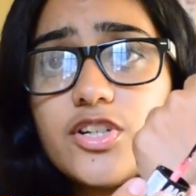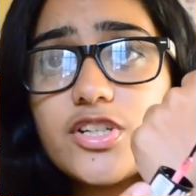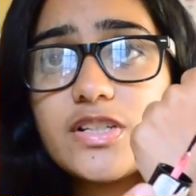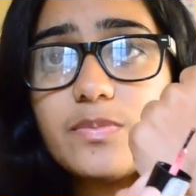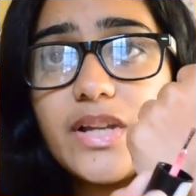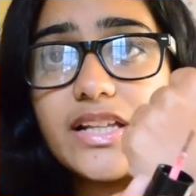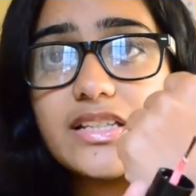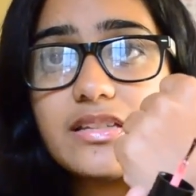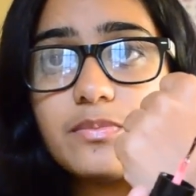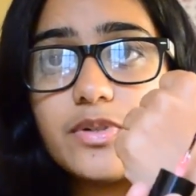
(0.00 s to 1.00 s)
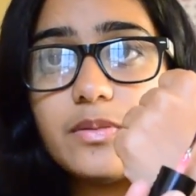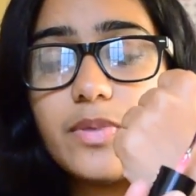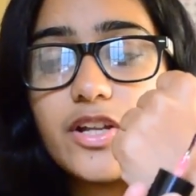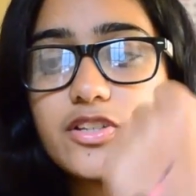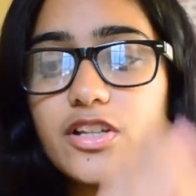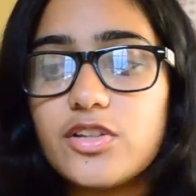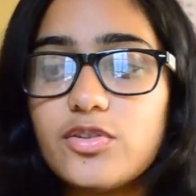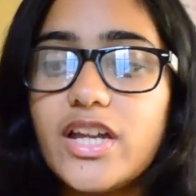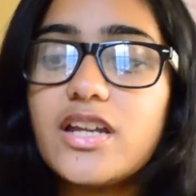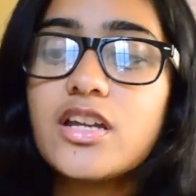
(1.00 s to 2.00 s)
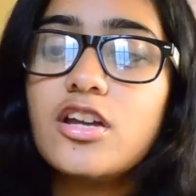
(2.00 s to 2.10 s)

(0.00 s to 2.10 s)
just plain simple brush that you get